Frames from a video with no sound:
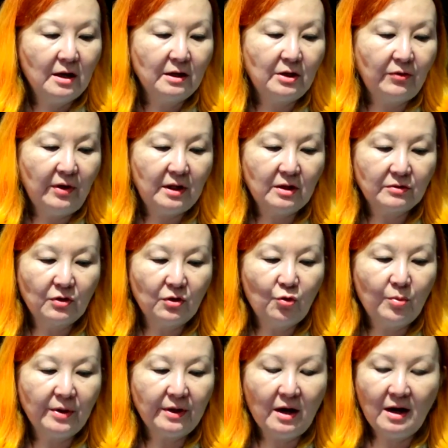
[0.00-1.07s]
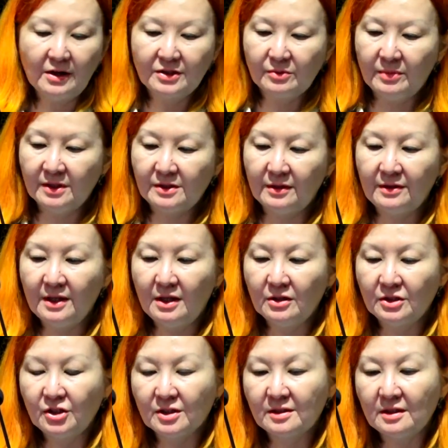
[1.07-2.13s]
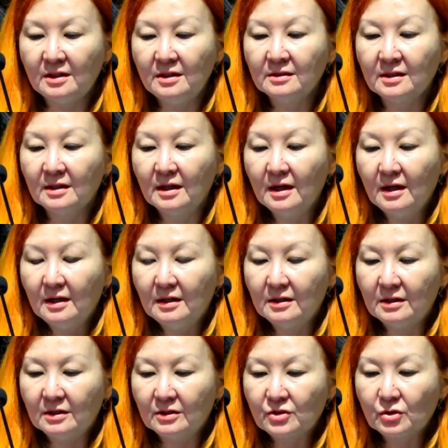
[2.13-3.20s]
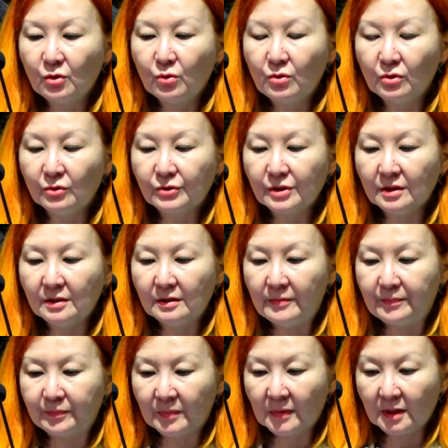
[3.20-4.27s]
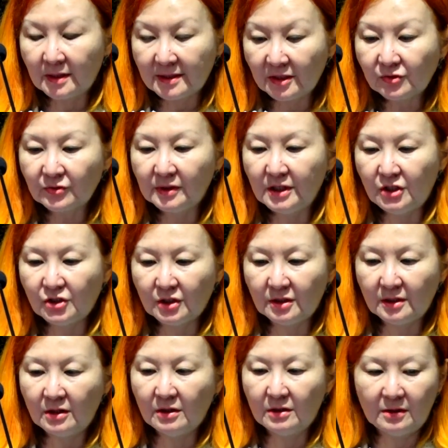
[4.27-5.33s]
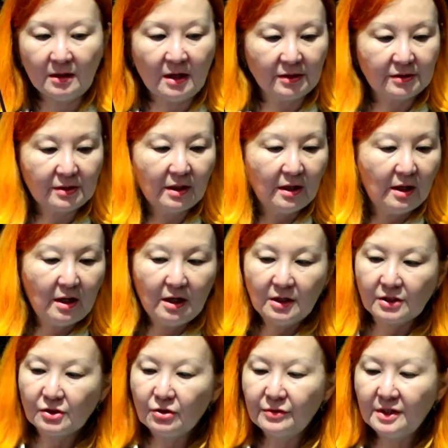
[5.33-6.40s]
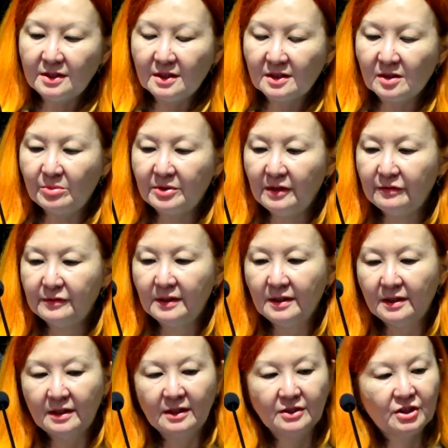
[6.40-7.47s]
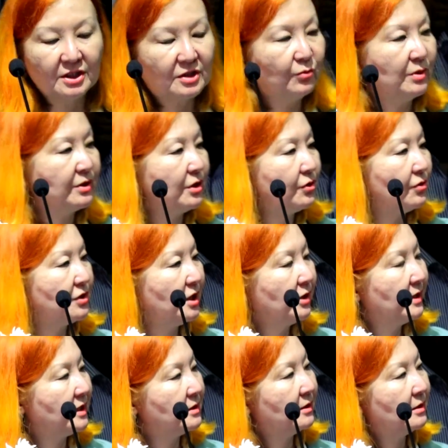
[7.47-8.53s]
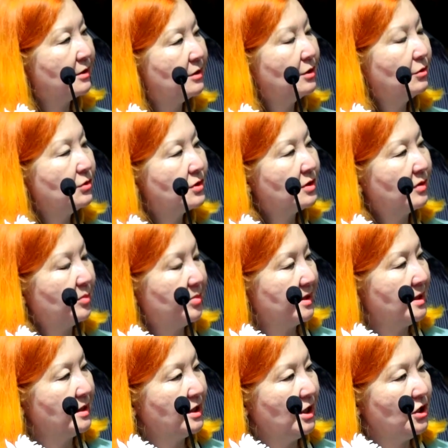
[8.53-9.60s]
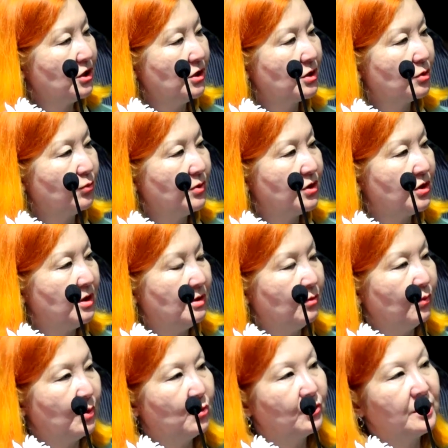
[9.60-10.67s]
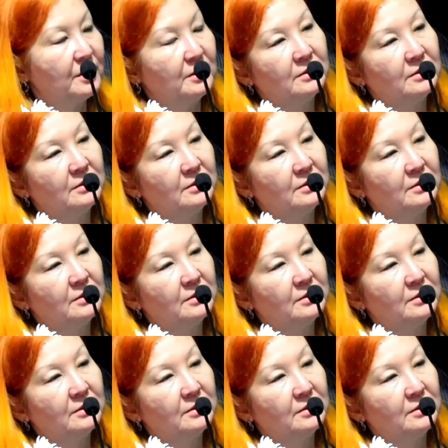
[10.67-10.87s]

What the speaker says: Greek-Roman art, but they are just in so-called Central Asian art. So this is a briefly, I just wanted to tell that those representations which we could